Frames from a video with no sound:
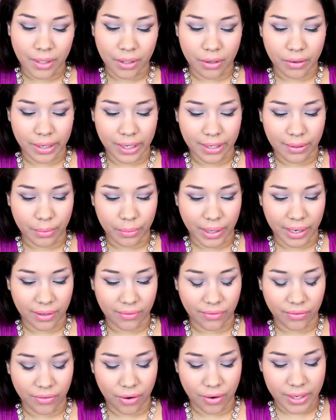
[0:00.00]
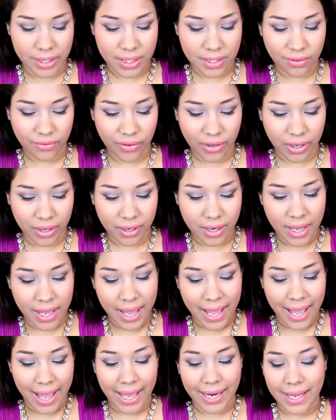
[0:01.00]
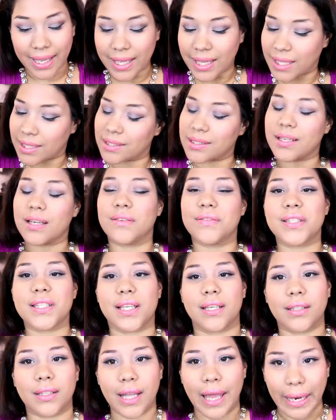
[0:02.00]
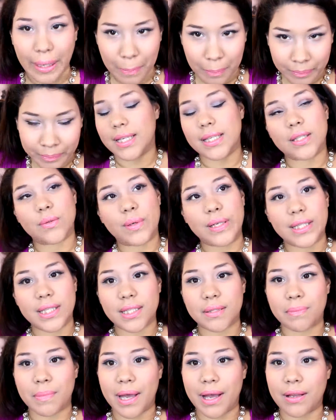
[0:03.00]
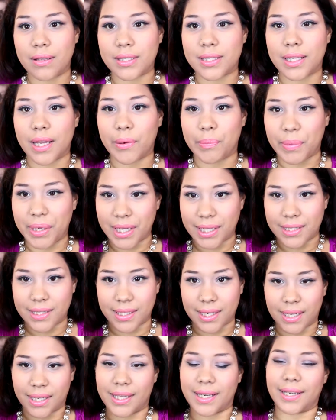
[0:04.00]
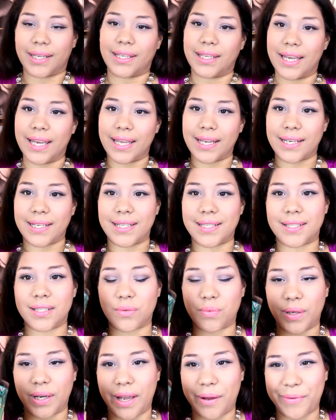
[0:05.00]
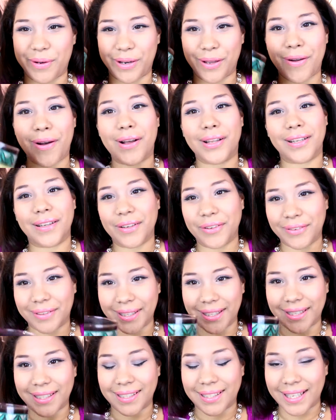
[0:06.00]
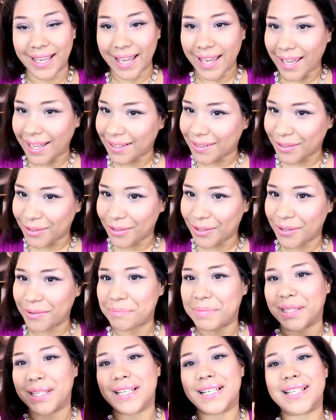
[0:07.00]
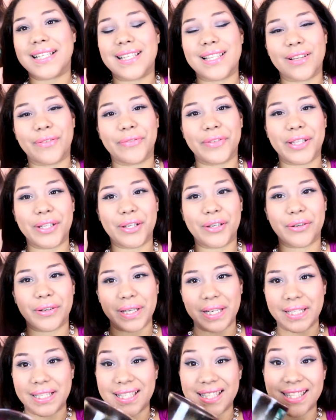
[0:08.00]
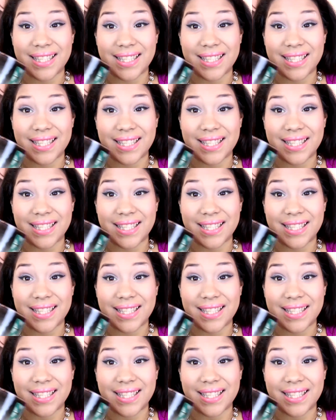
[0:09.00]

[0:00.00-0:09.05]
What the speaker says: green rainforest fern, and a hint of sunlight. This one smells amazing, and again, this is what I would call a green candle because of the green